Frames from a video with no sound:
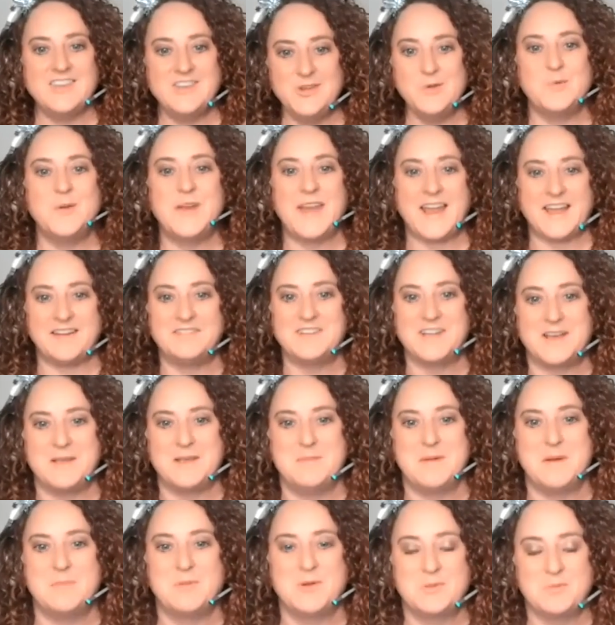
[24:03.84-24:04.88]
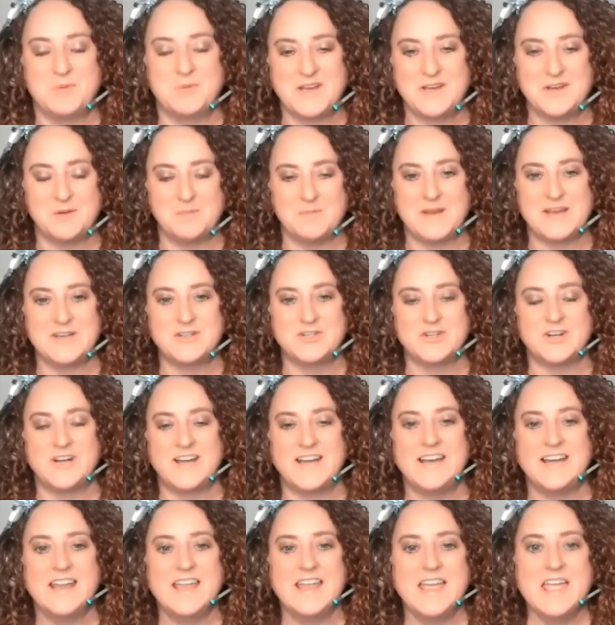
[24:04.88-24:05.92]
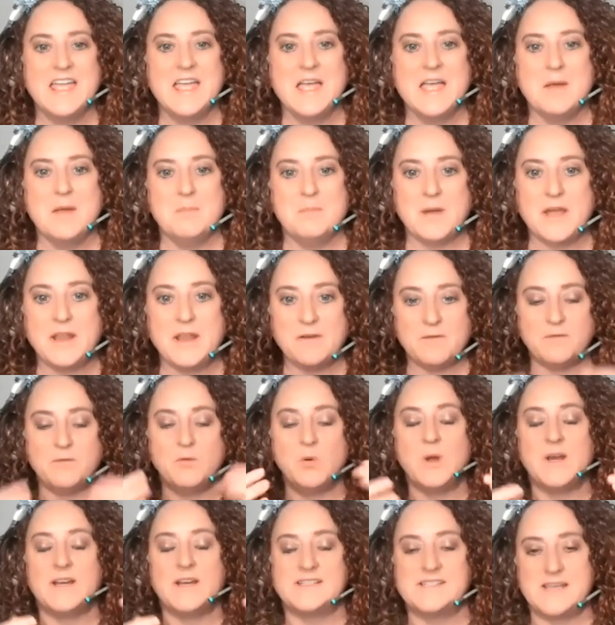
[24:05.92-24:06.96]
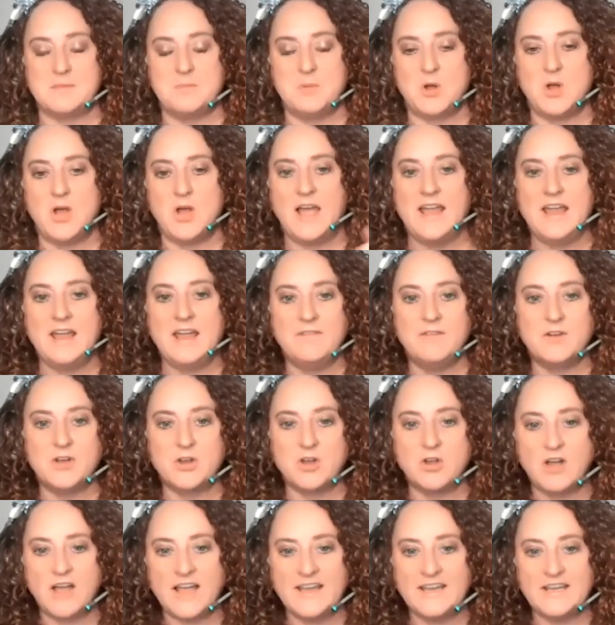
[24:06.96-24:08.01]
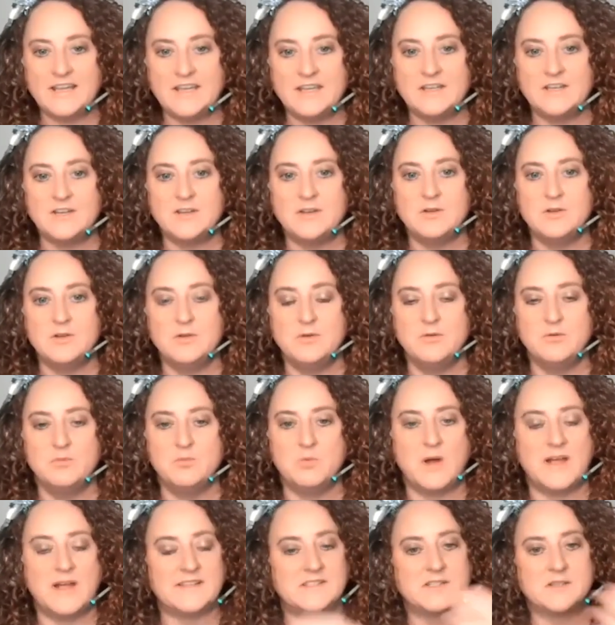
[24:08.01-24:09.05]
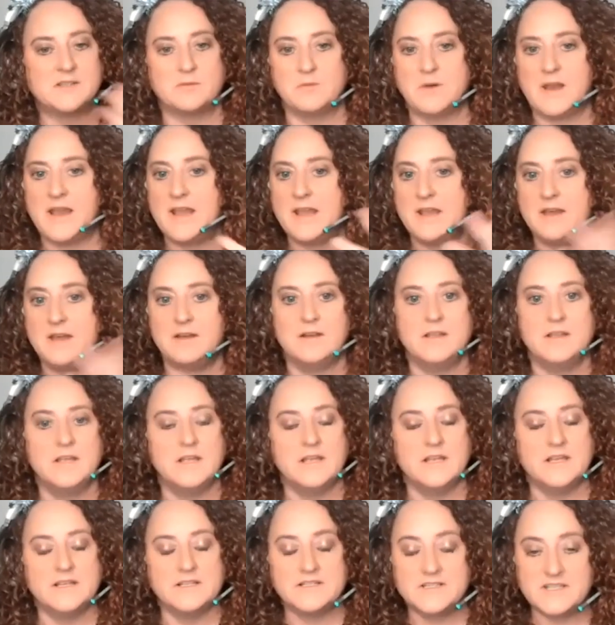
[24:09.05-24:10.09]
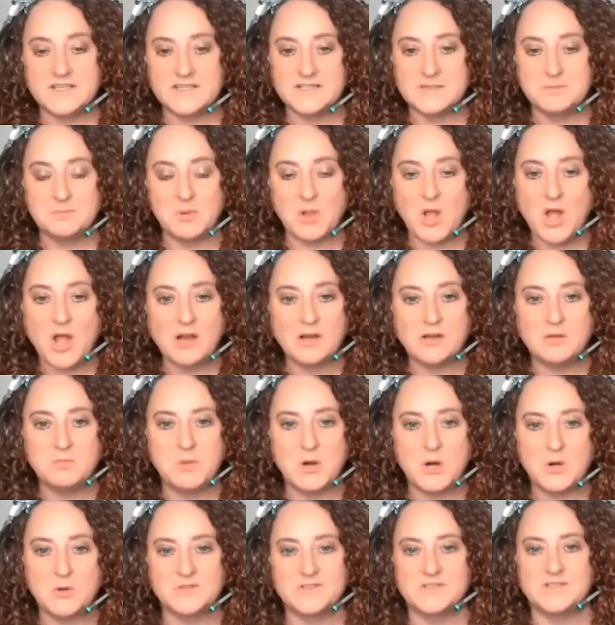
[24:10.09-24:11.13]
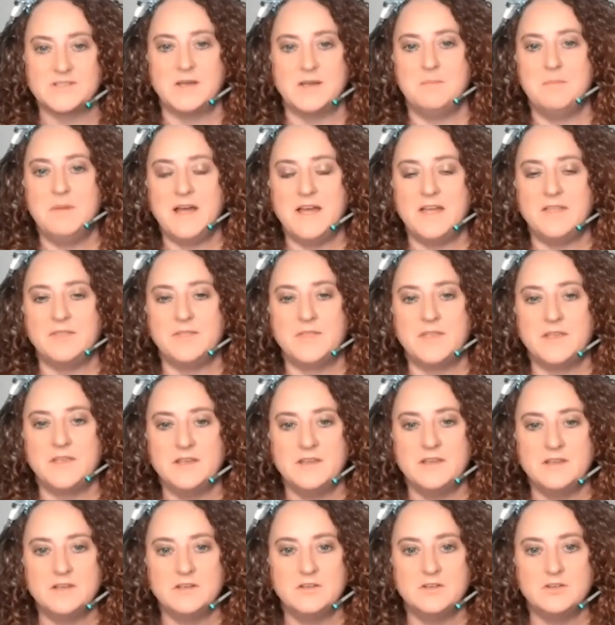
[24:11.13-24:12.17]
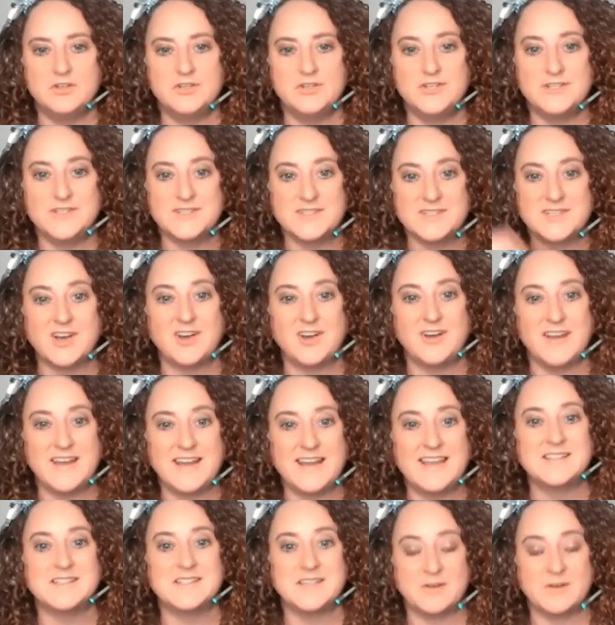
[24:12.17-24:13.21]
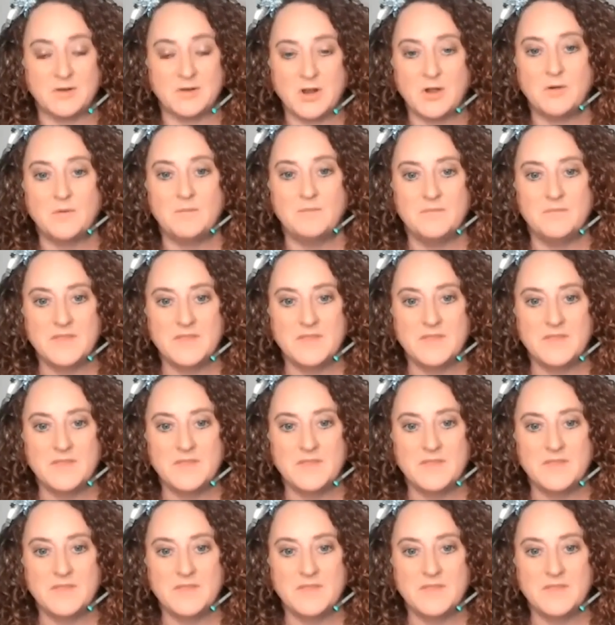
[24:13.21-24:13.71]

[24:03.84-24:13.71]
you would have to come up with what you're measuring. But for example, I have a client who wants to write 6 blog posts a month. She's starting at 0.